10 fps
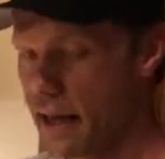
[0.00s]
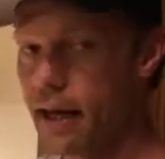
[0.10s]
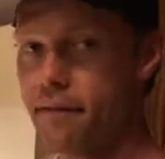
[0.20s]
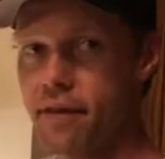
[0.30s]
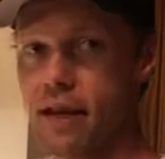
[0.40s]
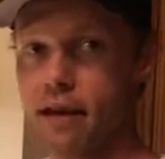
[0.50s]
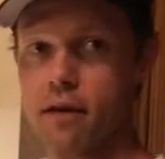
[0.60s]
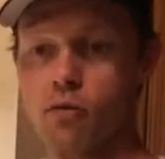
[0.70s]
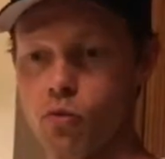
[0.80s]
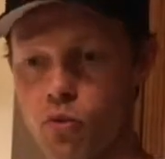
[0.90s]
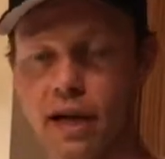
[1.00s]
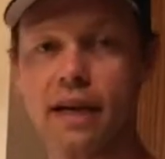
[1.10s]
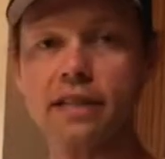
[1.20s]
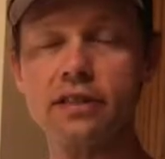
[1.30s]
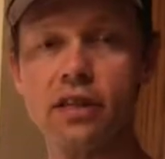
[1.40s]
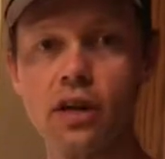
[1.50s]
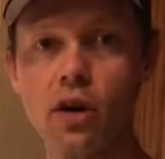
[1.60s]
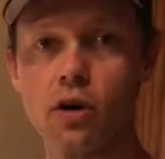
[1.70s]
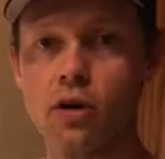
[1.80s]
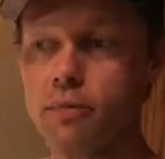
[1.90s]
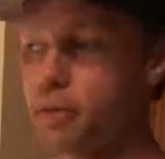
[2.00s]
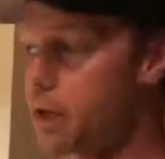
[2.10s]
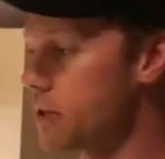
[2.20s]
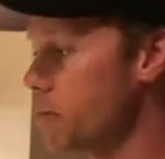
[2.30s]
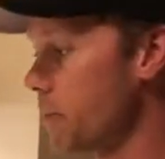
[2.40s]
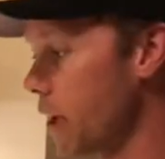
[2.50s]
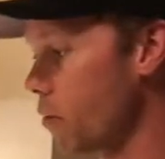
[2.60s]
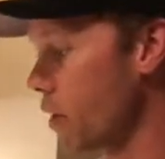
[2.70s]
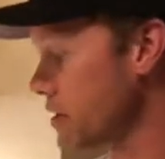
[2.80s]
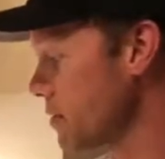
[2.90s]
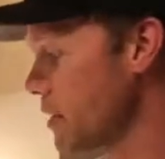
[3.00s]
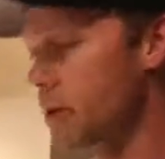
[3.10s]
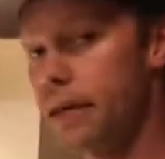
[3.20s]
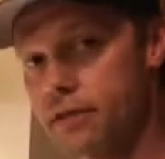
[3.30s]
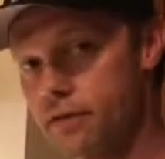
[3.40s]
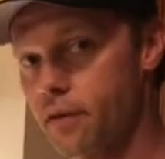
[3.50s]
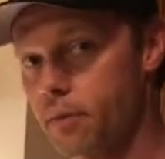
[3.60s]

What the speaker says: Have that ready to go because you might want some little extra for